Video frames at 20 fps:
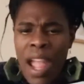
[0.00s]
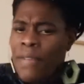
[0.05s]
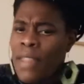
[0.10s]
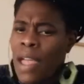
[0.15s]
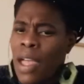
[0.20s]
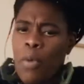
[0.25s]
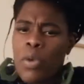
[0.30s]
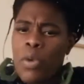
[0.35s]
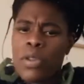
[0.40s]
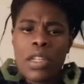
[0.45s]

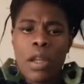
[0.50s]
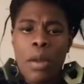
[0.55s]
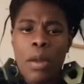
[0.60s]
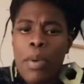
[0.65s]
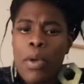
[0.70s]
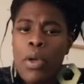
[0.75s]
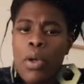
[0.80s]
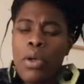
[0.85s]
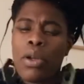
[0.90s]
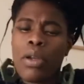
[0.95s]
And that wasn't a
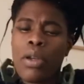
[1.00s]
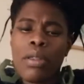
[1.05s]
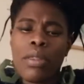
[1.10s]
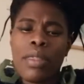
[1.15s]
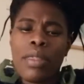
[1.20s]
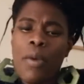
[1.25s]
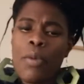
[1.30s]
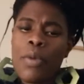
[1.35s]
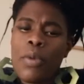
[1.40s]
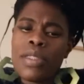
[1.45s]
book.
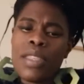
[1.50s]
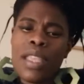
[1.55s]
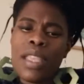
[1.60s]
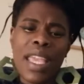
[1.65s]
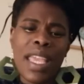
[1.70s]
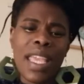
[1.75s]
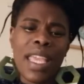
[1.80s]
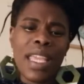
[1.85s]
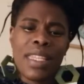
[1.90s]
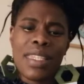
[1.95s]
That was
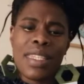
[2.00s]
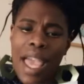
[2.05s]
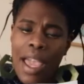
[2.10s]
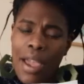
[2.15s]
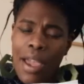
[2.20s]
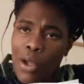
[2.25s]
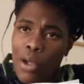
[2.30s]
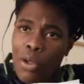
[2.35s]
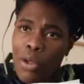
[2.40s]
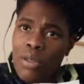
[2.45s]
a
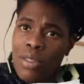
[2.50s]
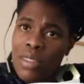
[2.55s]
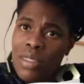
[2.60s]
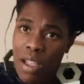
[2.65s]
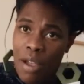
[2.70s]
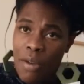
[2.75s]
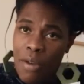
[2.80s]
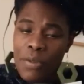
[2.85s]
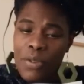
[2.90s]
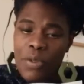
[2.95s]
taco
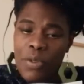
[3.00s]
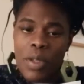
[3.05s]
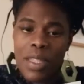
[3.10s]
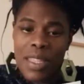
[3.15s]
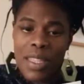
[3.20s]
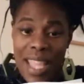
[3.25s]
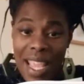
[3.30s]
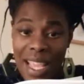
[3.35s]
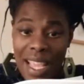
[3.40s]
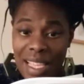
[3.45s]
stuffed
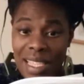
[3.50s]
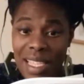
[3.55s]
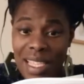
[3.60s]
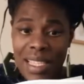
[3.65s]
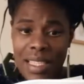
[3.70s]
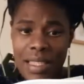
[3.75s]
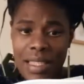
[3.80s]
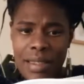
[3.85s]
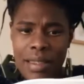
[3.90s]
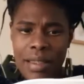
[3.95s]
with
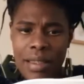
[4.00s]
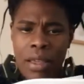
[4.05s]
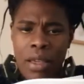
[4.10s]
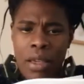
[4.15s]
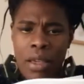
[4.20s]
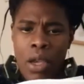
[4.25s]
daisies.